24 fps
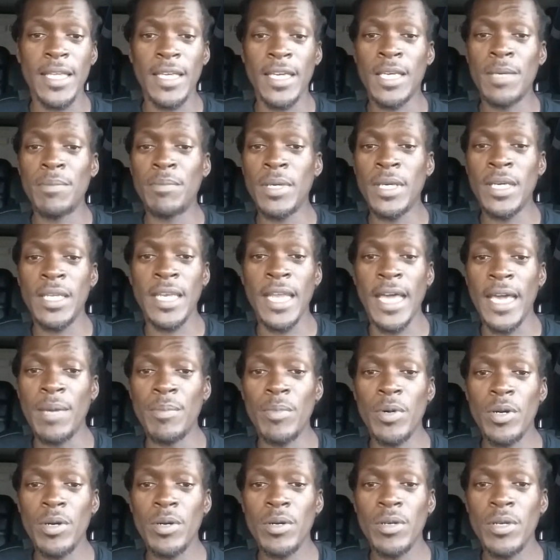It could be a
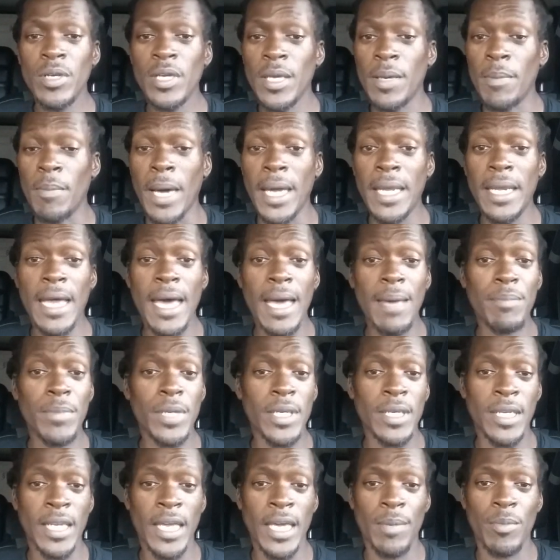neighbor, might not
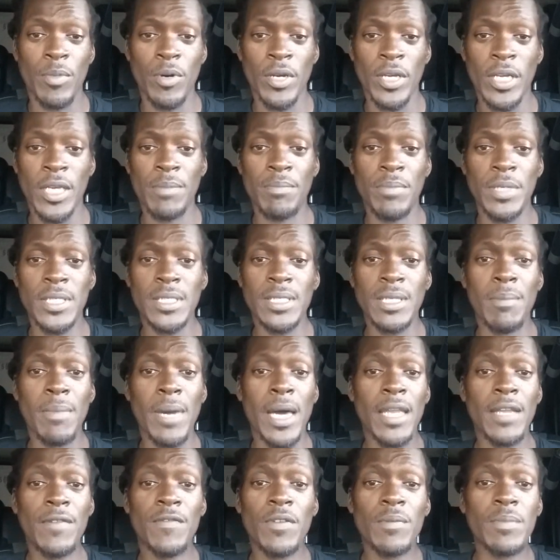be a neighbor. It could be
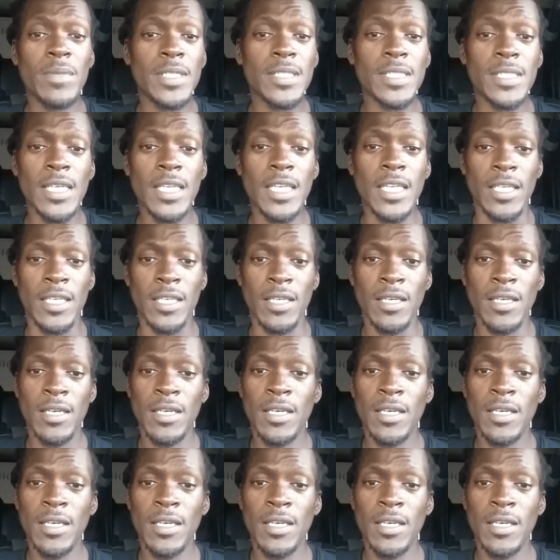somebody from the city.